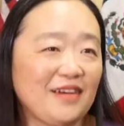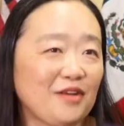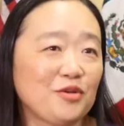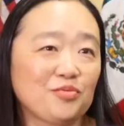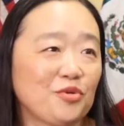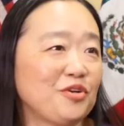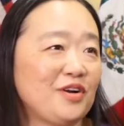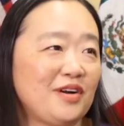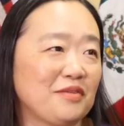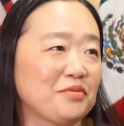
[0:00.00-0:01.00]
I was born
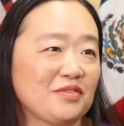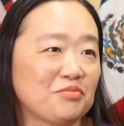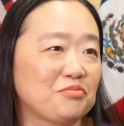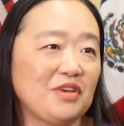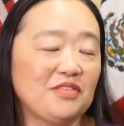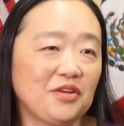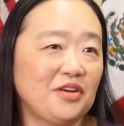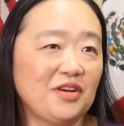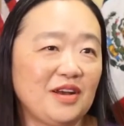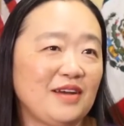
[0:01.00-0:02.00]
there, I was raised
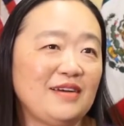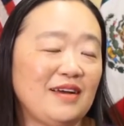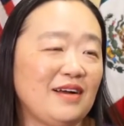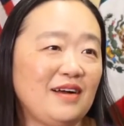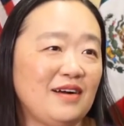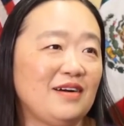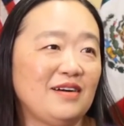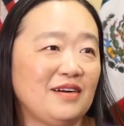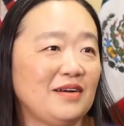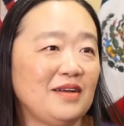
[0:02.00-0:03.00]
there.
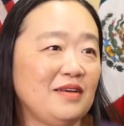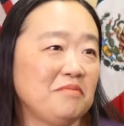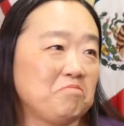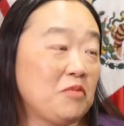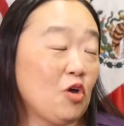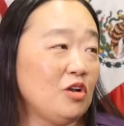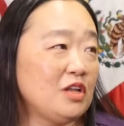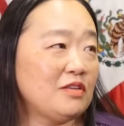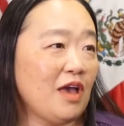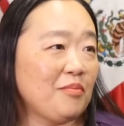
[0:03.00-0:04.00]
Uh, the
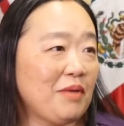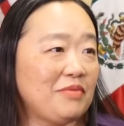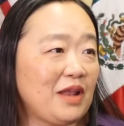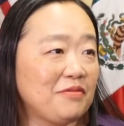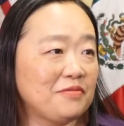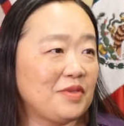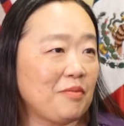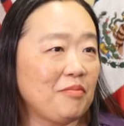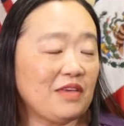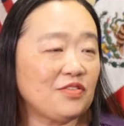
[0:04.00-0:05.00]
only time I've left
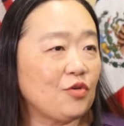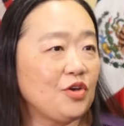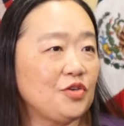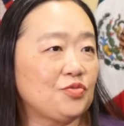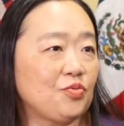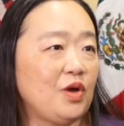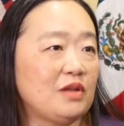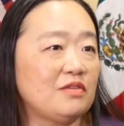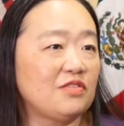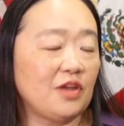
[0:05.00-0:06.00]
Mexico is
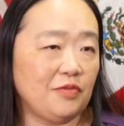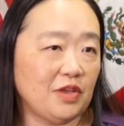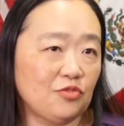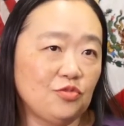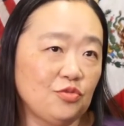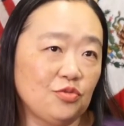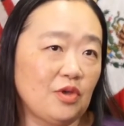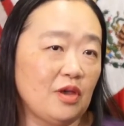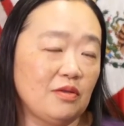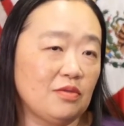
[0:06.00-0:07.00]
when serving to
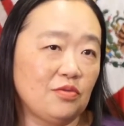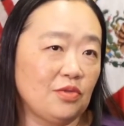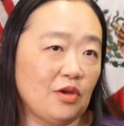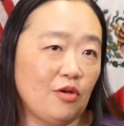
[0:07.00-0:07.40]
the to the